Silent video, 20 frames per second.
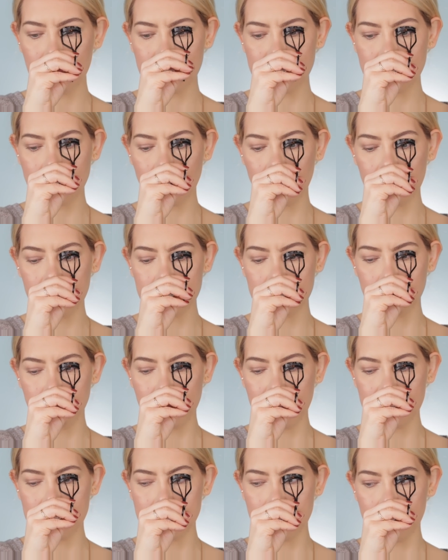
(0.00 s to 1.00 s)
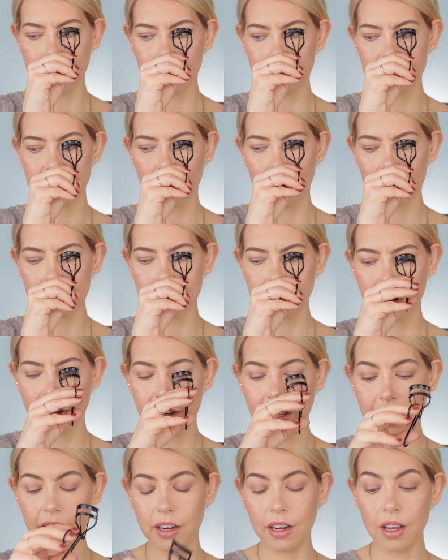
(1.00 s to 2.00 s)
mascara is amazing. I've talked
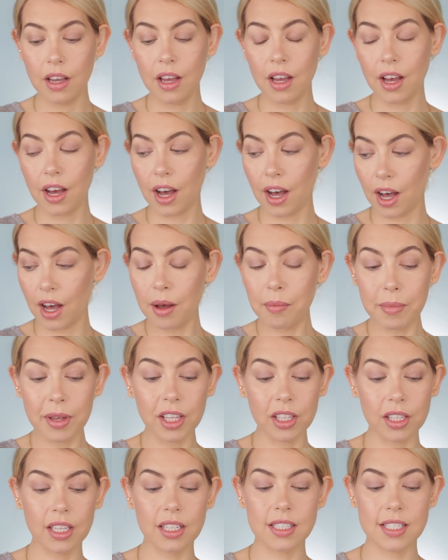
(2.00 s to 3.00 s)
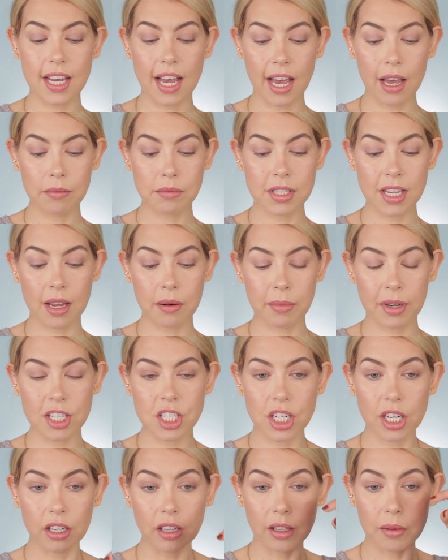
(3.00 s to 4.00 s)
about it a million times on my
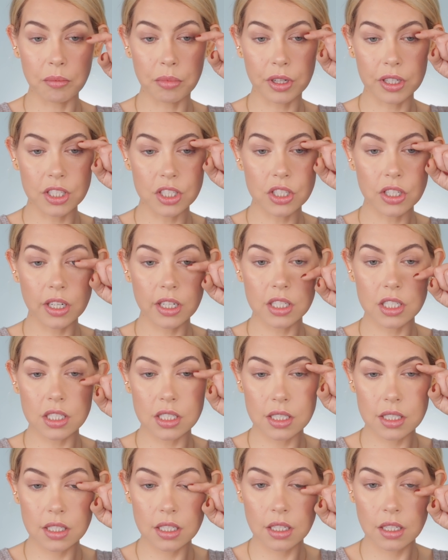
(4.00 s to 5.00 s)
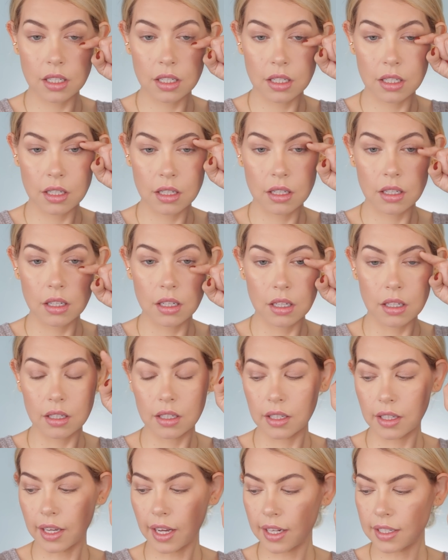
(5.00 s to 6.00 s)
channel. I'm pretty sure I just
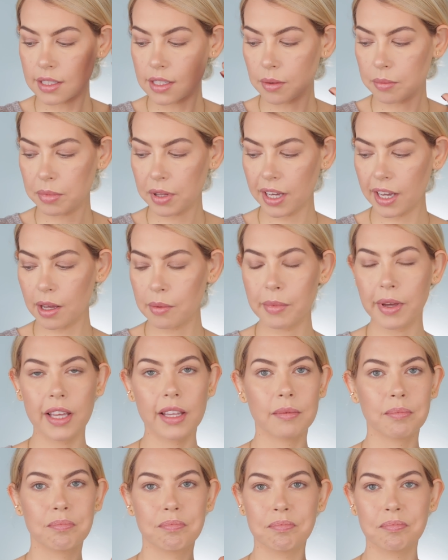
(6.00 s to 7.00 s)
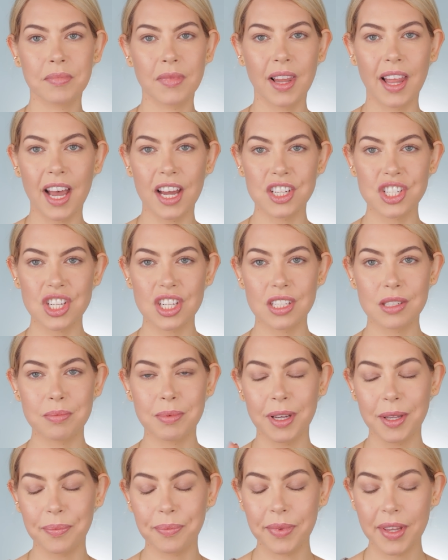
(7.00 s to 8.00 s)
got something on my lashes,
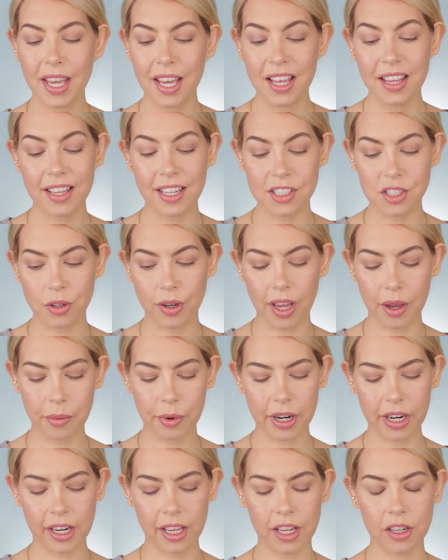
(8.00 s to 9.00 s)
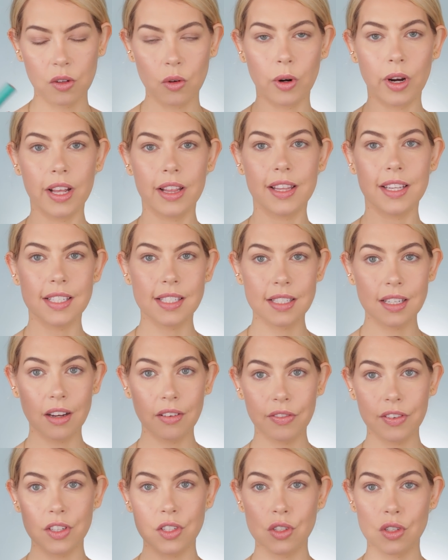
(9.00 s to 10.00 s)
but that's okay. We're going to ignore it. This
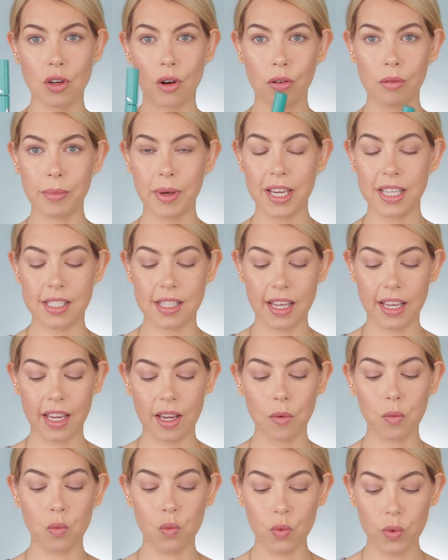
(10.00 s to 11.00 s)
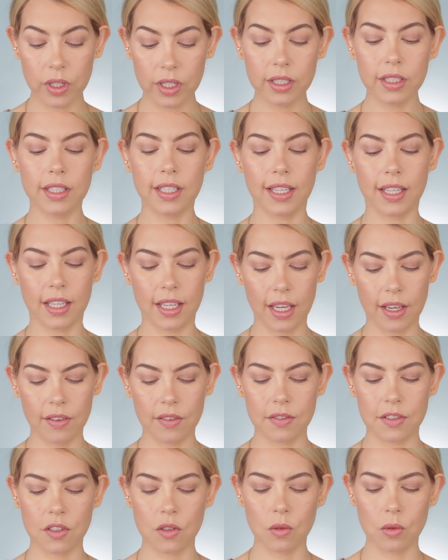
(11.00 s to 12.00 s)
stuff is so amazing. It really
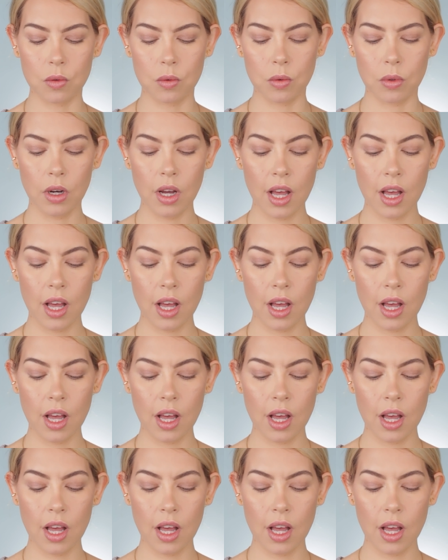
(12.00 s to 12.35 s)
gives you